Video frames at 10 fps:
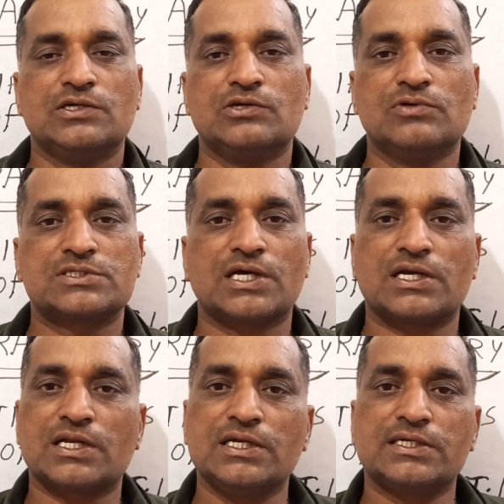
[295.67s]
You will
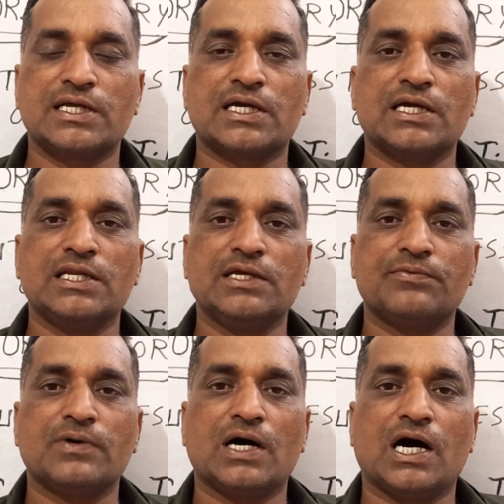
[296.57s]
certainly take a
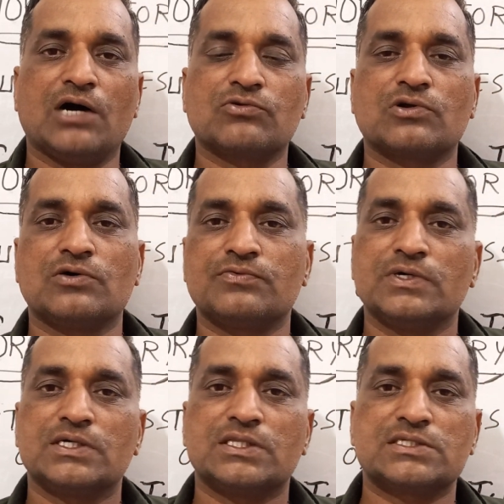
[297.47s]
leaf out of
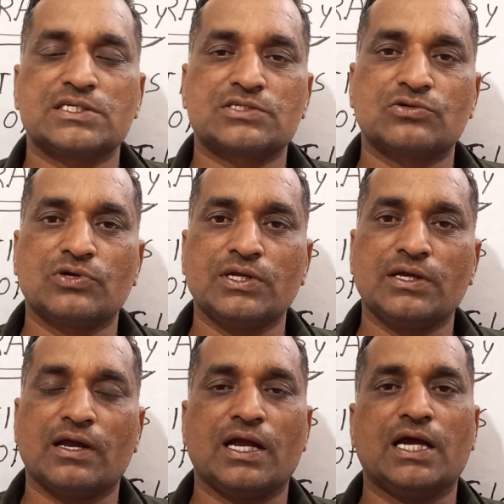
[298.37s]
this
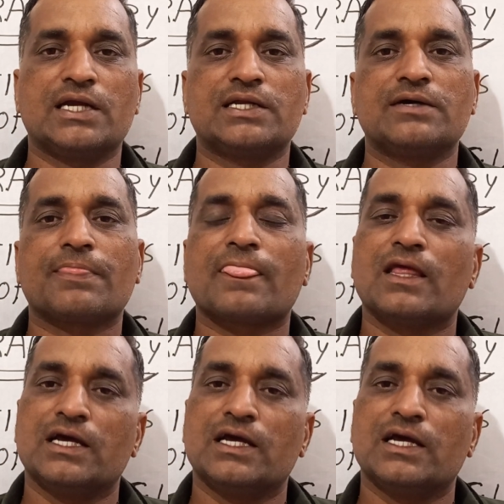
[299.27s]
story, and